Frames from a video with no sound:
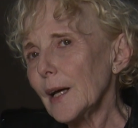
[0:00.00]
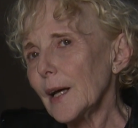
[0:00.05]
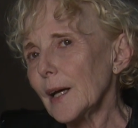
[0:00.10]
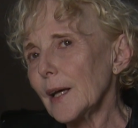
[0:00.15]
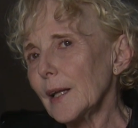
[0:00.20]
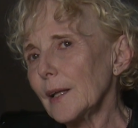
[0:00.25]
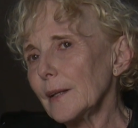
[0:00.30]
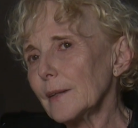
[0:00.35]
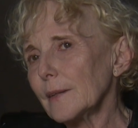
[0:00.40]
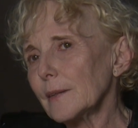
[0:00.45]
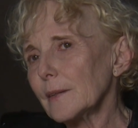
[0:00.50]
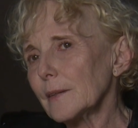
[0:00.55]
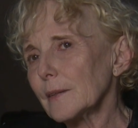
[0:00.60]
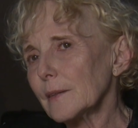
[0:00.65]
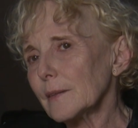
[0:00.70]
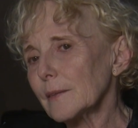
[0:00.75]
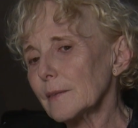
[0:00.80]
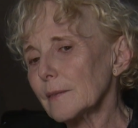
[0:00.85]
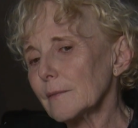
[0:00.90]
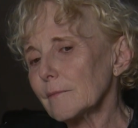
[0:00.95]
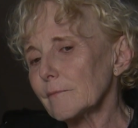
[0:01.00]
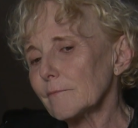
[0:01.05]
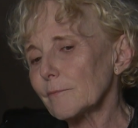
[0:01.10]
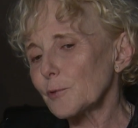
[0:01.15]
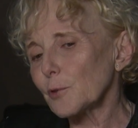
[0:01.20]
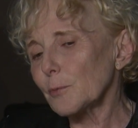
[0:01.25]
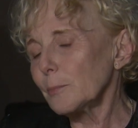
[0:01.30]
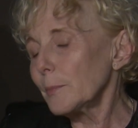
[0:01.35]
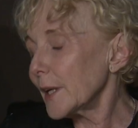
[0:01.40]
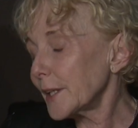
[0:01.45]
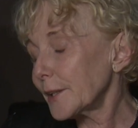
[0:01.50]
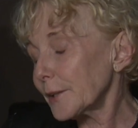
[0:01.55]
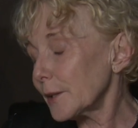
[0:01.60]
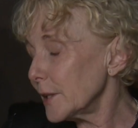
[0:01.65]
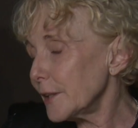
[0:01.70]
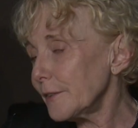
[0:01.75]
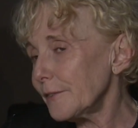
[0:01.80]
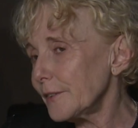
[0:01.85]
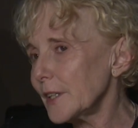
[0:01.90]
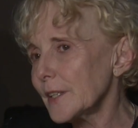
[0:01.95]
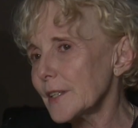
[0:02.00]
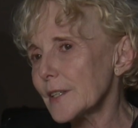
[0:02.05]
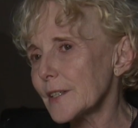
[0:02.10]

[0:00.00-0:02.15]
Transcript: And to make a living